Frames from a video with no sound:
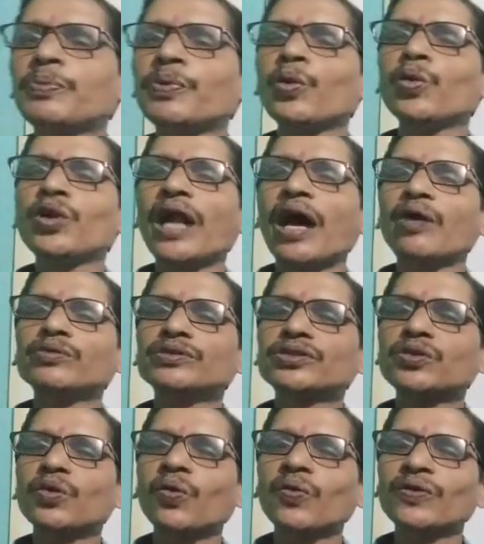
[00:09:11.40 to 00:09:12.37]

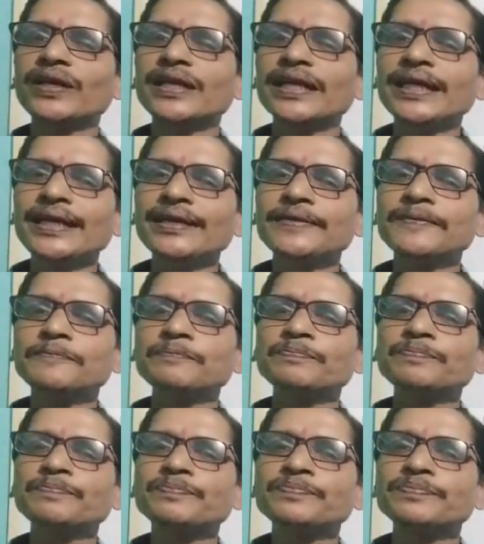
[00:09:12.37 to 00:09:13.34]
pronouns only
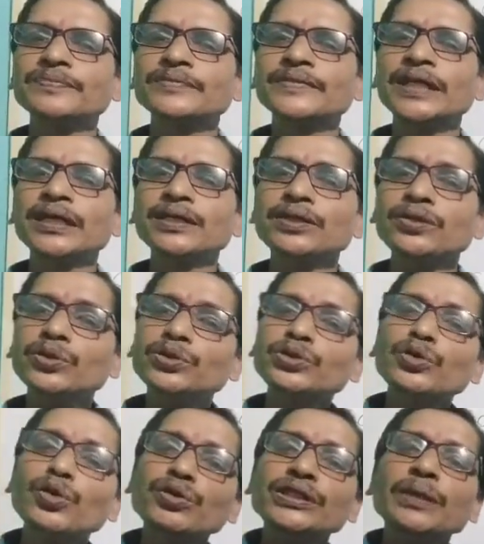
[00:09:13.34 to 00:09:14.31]
to
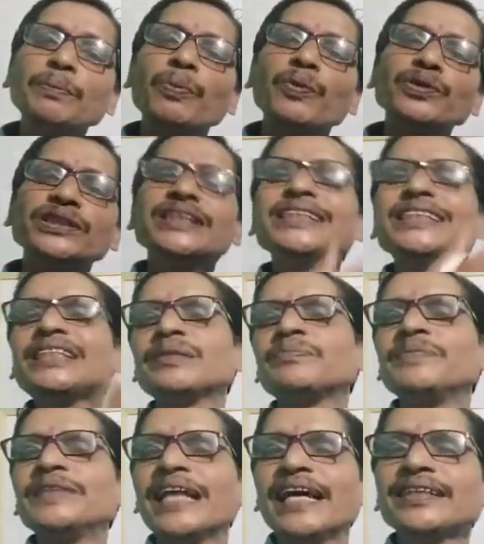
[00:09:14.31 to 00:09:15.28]
show the
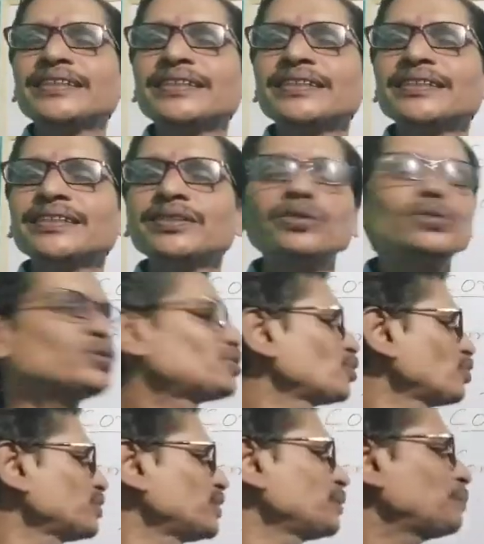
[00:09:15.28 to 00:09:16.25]
possessiveness, to
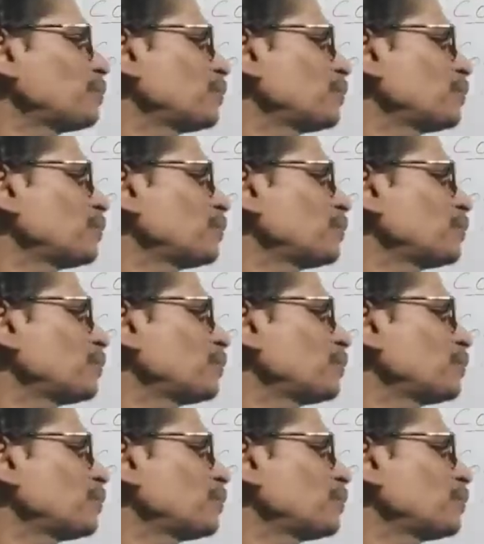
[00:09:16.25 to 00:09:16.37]
show the